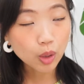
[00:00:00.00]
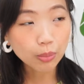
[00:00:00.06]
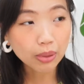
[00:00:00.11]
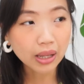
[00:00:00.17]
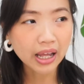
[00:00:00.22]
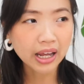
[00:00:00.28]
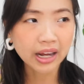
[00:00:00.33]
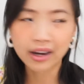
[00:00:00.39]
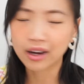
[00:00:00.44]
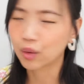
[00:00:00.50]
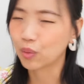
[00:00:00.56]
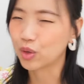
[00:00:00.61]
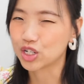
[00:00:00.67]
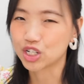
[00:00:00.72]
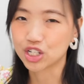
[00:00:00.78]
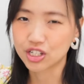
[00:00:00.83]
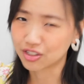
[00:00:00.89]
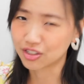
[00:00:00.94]
player,
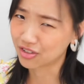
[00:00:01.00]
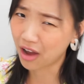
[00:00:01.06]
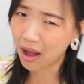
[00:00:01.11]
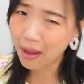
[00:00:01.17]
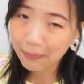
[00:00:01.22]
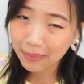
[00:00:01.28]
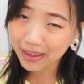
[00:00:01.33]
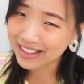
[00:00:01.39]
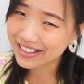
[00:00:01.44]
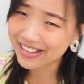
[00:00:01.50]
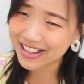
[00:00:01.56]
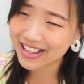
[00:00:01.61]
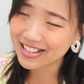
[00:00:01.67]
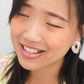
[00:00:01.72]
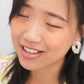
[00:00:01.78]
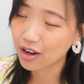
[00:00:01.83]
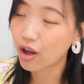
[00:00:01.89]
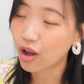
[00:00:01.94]
which does not make
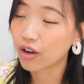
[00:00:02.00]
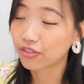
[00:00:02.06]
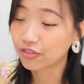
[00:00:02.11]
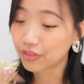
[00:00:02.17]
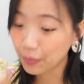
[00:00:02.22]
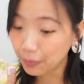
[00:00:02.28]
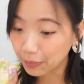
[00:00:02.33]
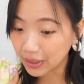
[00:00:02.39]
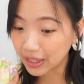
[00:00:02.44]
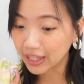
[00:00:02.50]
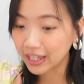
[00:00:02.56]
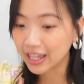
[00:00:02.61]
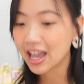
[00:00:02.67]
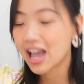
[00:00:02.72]
sense at all for me,